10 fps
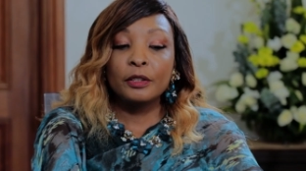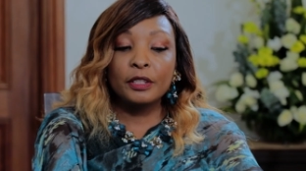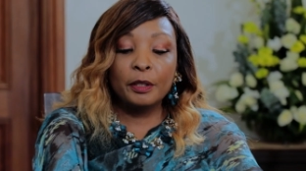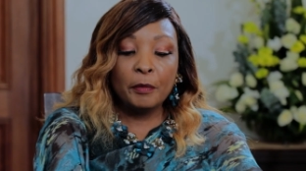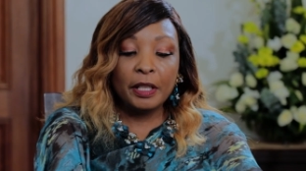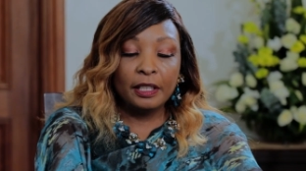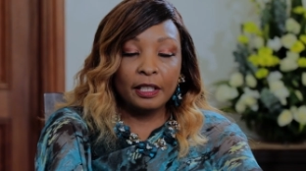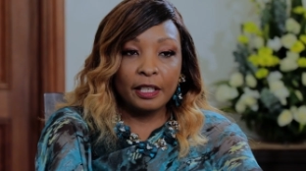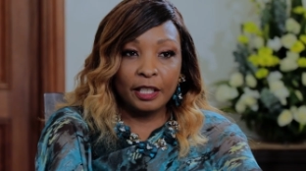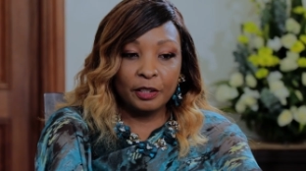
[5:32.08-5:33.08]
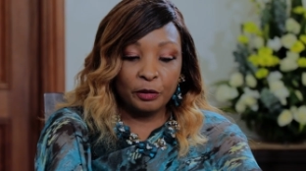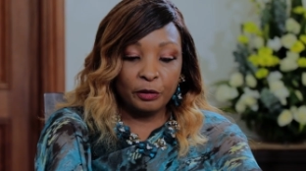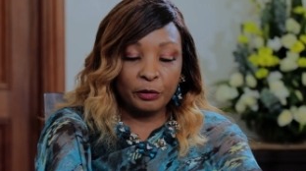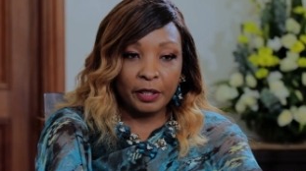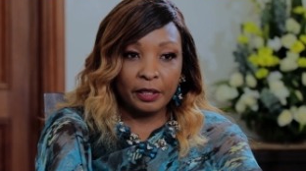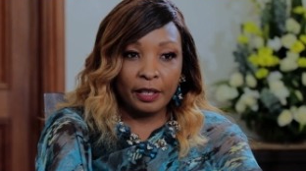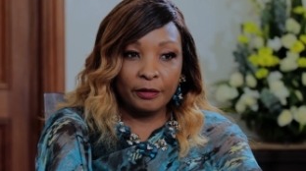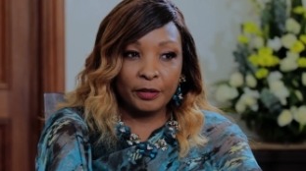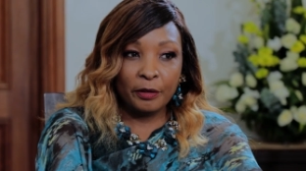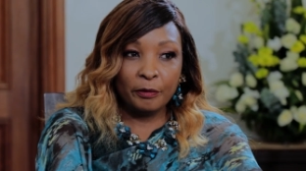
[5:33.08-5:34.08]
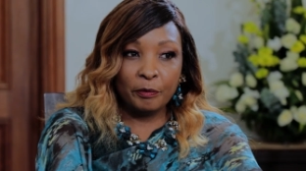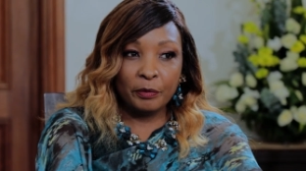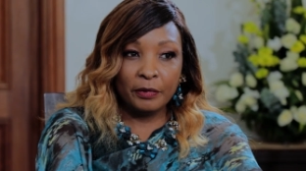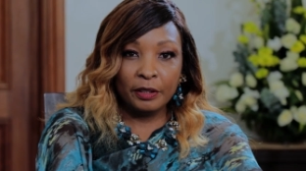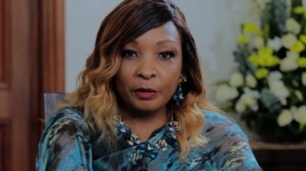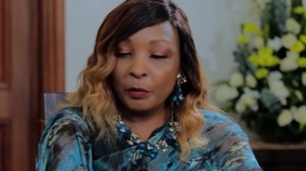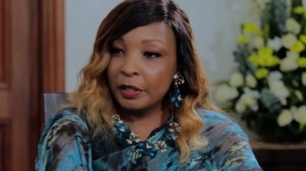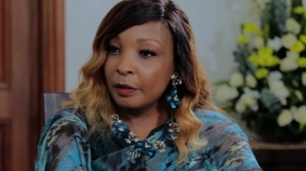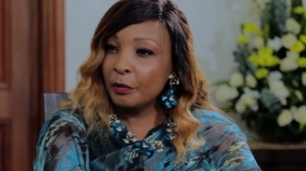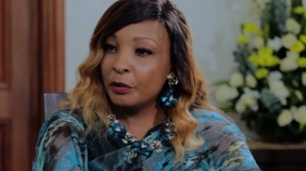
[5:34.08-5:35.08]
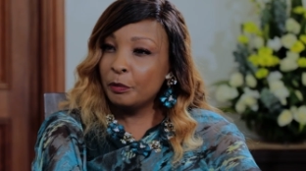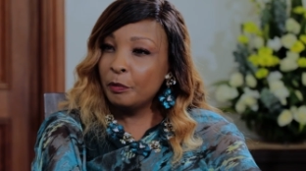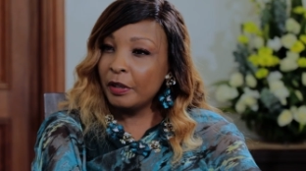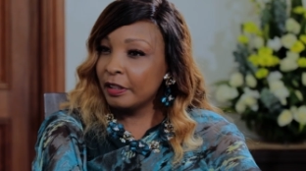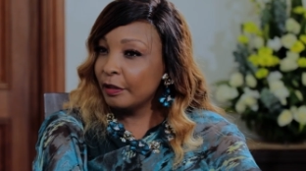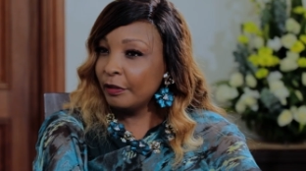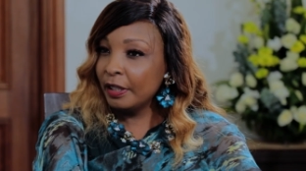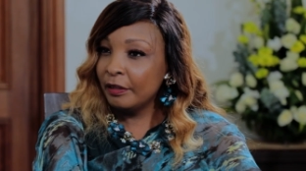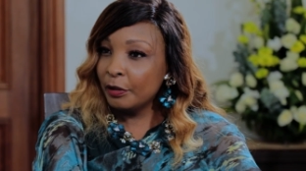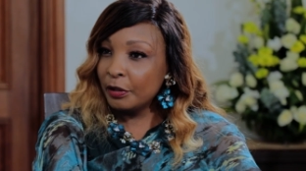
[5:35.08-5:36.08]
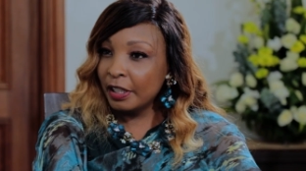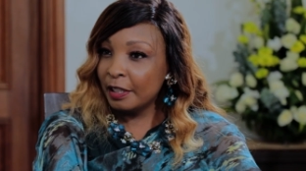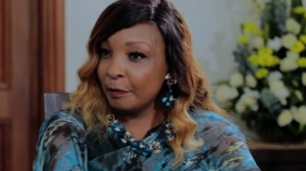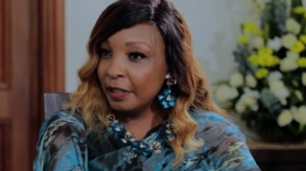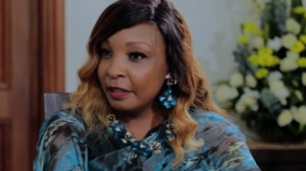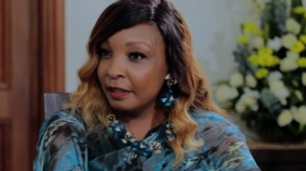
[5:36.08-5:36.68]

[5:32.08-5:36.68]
You see, milk in young children, after, we're supposed to breastfeed for 6 months.